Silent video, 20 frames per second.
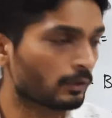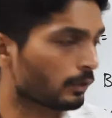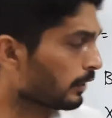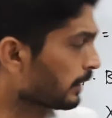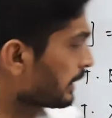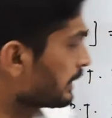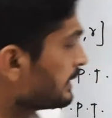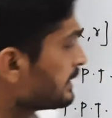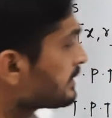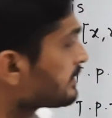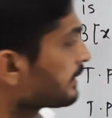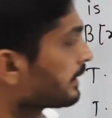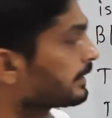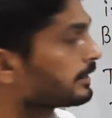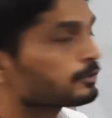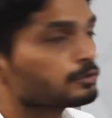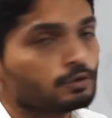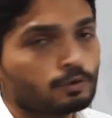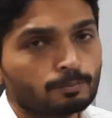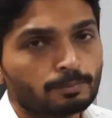or any
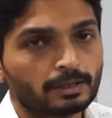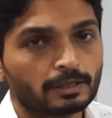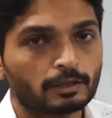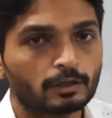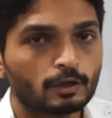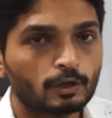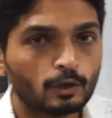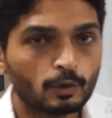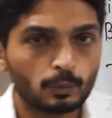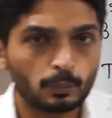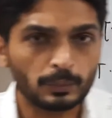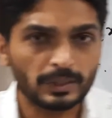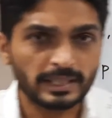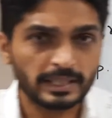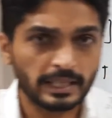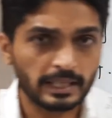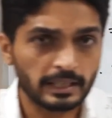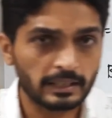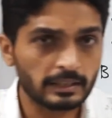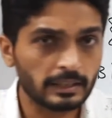set is open. We
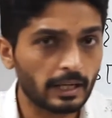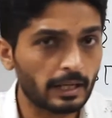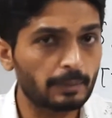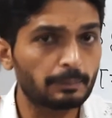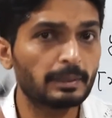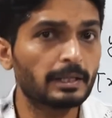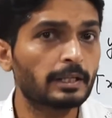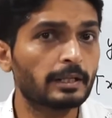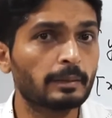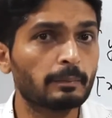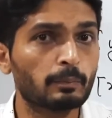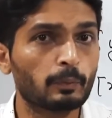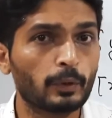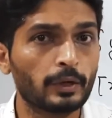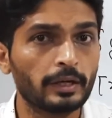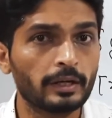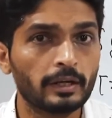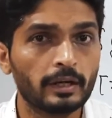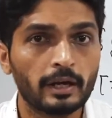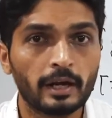take any arbitrary
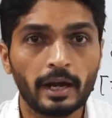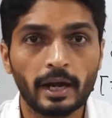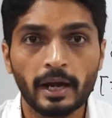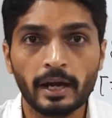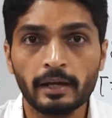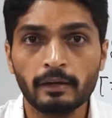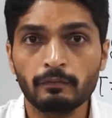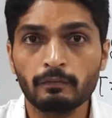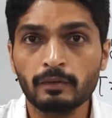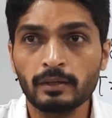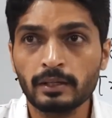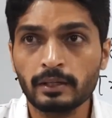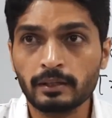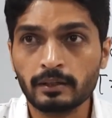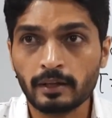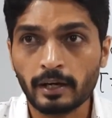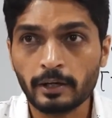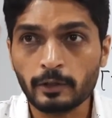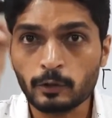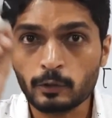point and we
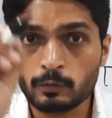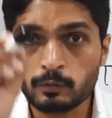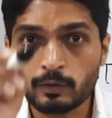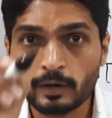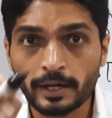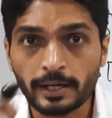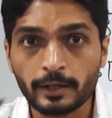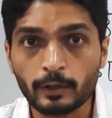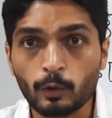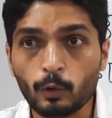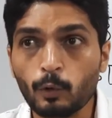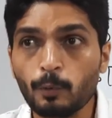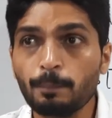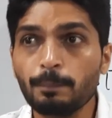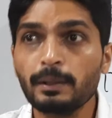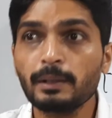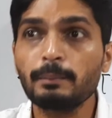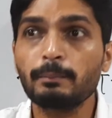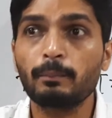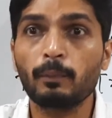try to find
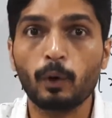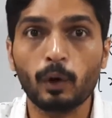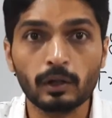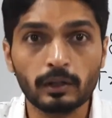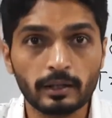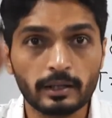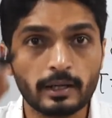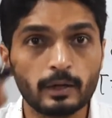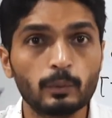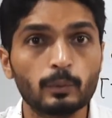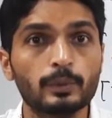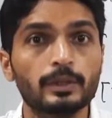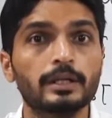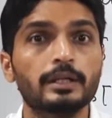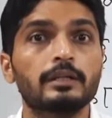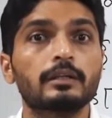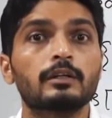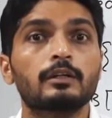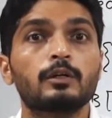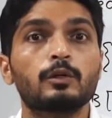open ball around
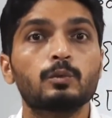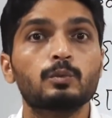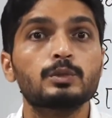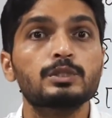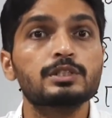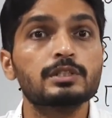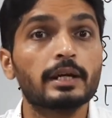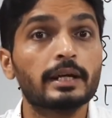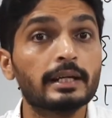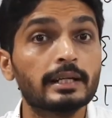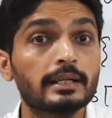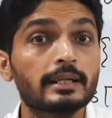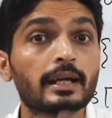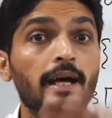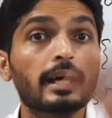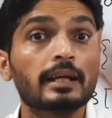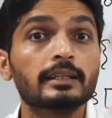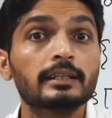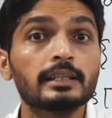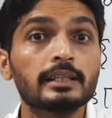it which
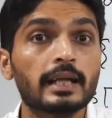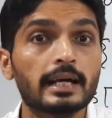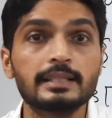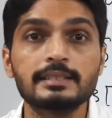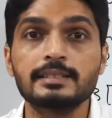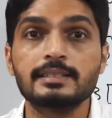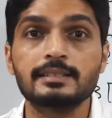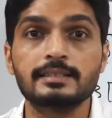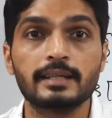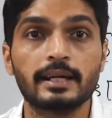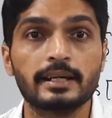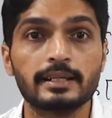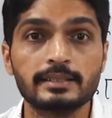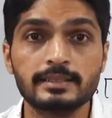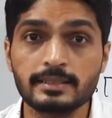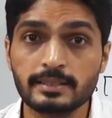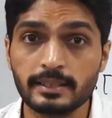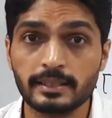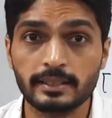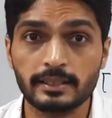entirely lies inside a
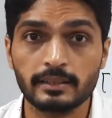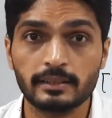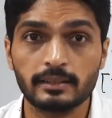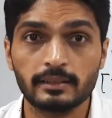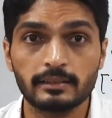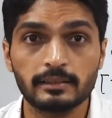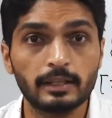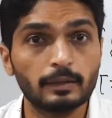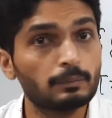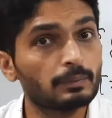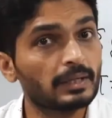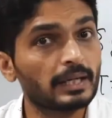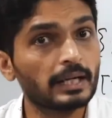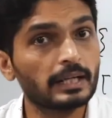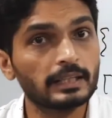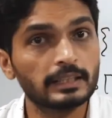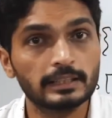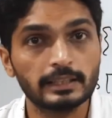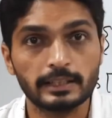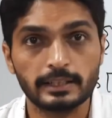set. Then we
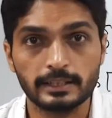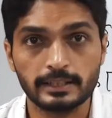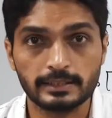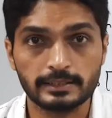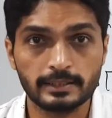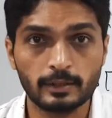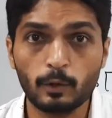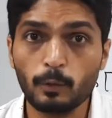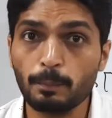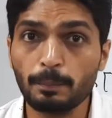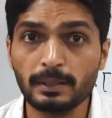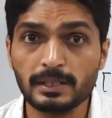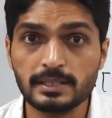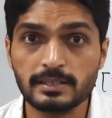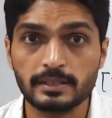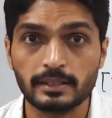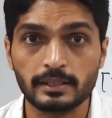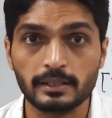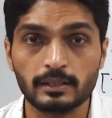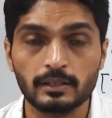can declare it is an open
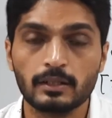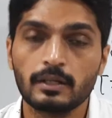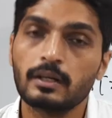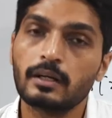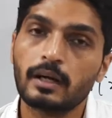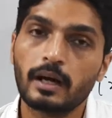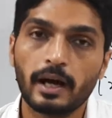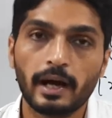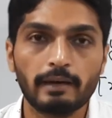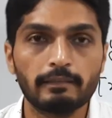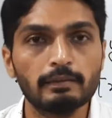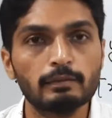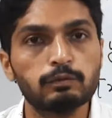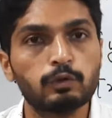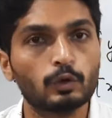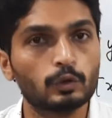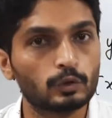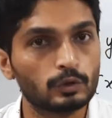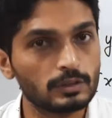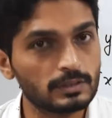set. I will
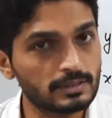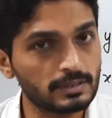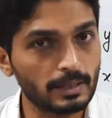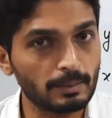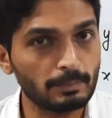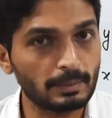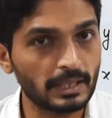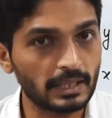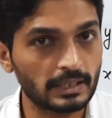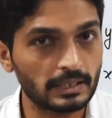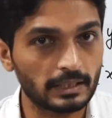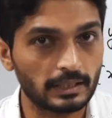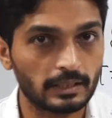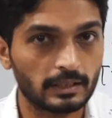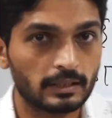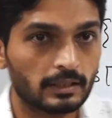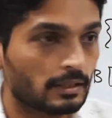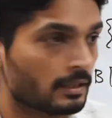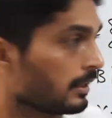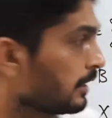follow the same
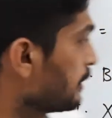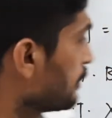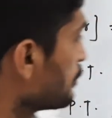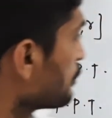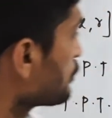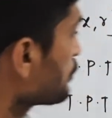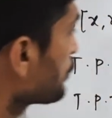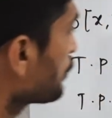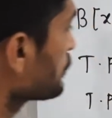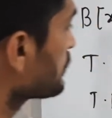technique. So